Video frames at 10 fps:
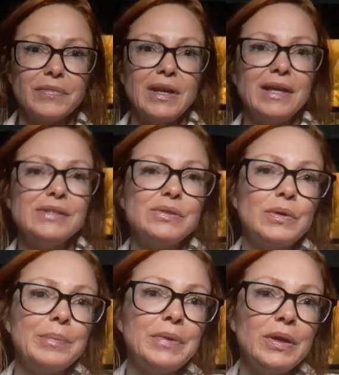Hey,
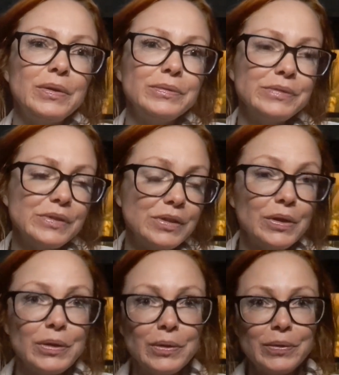Scorpio.
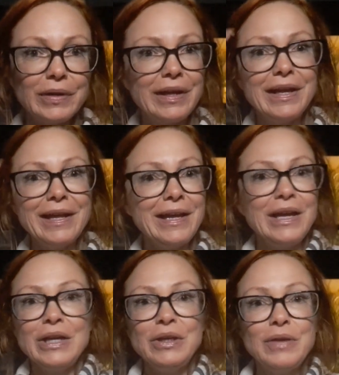So,
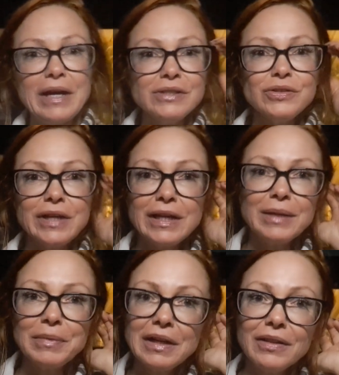you guys are
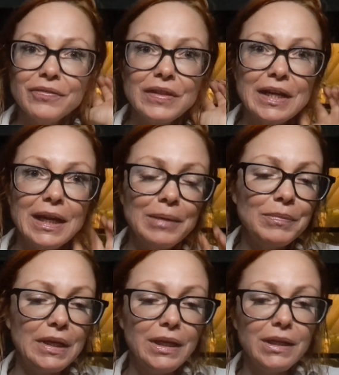getting middle of the night
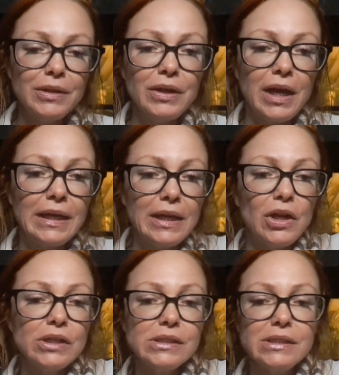me. I
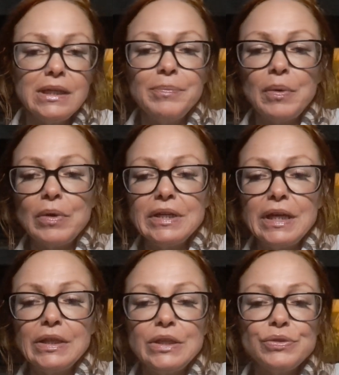cannot sleep. I wanted to
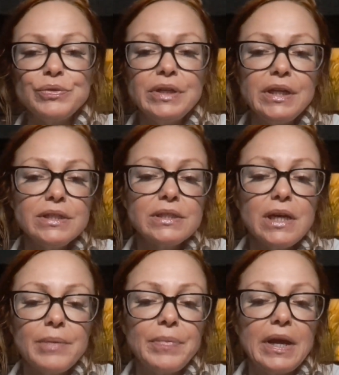get these readings
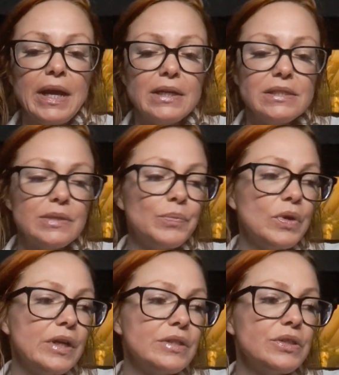up. I had some
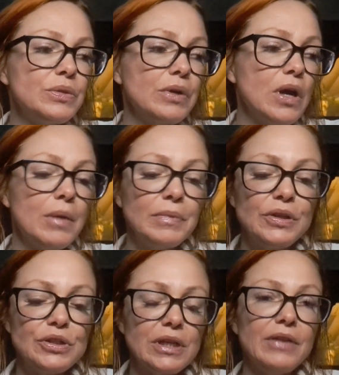work to
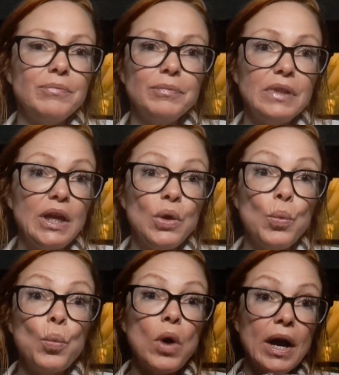accomplish. I'm like
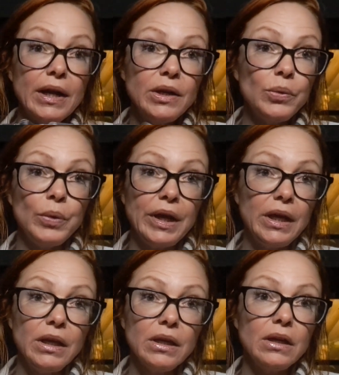wide
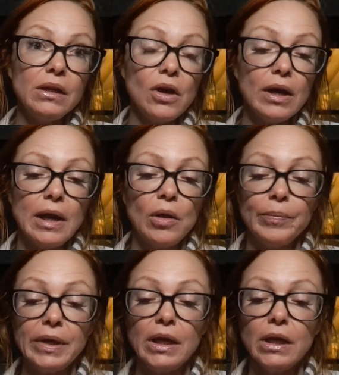awake. God help
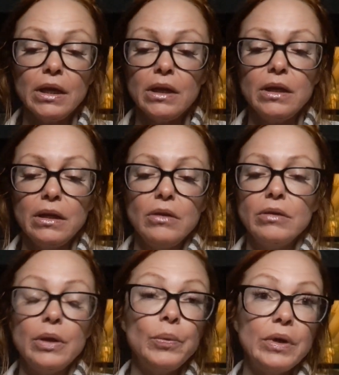me.
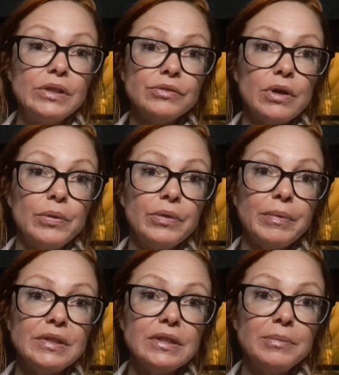Now, what is wrong with
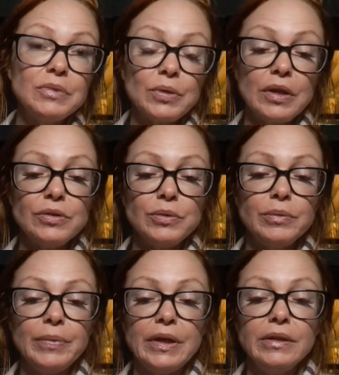my sleep
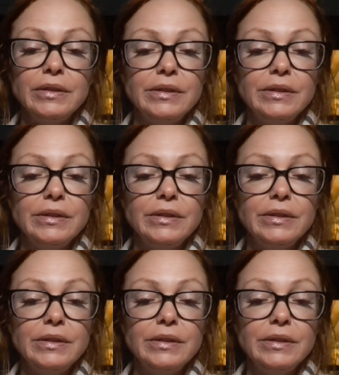schedule? But